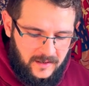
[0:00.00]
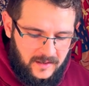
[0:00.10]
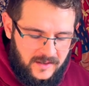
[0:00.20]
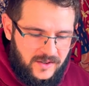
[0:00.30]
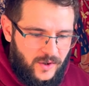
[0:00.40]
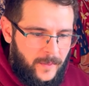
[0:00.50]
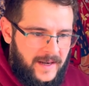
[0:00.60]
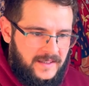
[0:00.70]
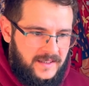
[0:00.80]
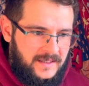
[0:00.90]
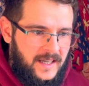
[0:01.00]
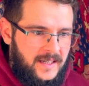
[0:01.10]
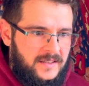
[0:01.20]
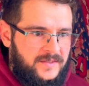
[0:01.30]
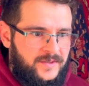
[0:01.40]
so many
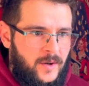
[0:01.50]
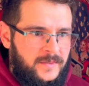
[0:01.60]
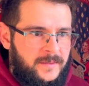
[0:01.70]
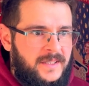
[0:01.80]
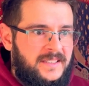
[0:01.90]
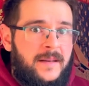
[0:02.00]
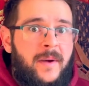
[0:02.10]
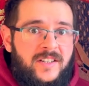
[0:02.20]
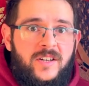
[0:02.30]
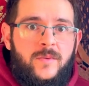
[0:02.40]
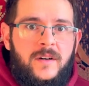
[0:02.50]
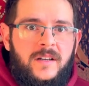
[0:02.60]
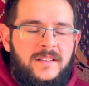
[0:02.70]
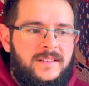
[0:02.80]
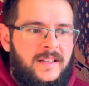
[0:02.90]
details from the Mist and Magic world,
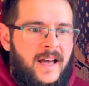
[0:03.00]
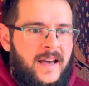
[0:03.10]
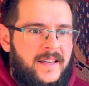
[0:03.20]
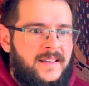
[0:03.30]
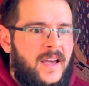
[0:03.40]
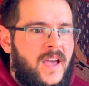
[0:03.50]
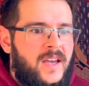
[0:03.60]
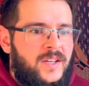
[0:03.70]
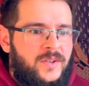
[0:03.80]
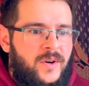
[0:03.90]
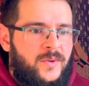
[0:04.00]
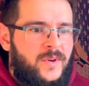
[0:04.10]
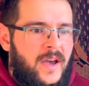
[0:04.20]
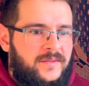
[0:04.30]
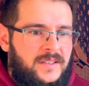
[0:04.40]
like, you know, you
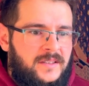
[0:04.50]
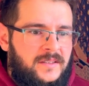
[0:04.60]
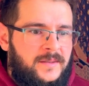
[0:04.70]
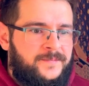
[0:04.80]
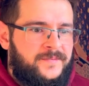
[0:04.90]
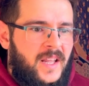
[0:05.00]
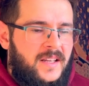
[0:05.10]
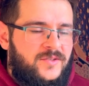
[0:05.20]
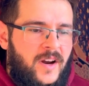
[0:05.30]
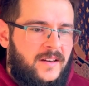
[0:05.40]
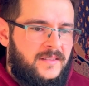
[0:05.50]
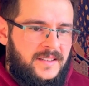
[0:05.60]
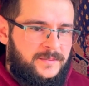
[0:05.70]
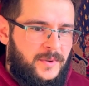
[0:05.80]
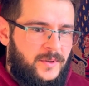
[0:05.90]
have the Dragonlink
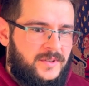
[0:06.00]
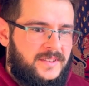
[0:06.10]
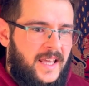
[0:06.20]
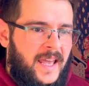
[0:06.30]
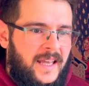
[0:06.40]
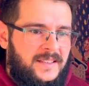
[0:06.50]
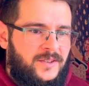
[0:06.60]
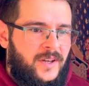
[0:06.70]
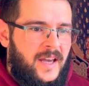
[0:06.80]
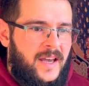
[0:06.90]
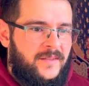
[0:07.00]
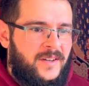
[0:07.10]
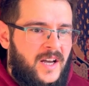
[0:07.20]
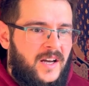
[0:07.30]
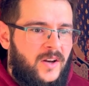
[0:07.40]
post, and you have
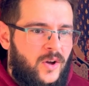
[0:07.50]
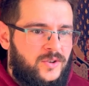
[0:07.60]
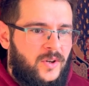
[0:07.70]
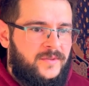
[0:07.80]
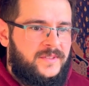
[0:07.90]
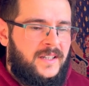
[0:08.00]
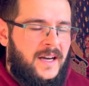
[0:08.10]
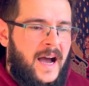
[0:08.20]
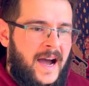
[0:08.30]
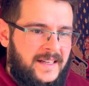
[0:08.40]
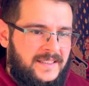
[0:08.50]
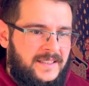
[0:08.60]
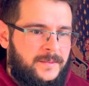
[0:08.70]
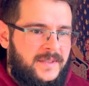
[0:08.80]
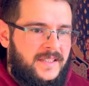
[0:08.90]
a lot of the
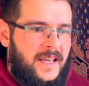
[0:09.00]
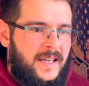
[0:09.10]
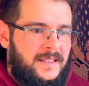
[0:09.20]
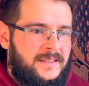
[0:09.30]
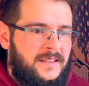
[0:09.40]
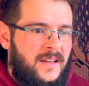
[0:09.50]
items and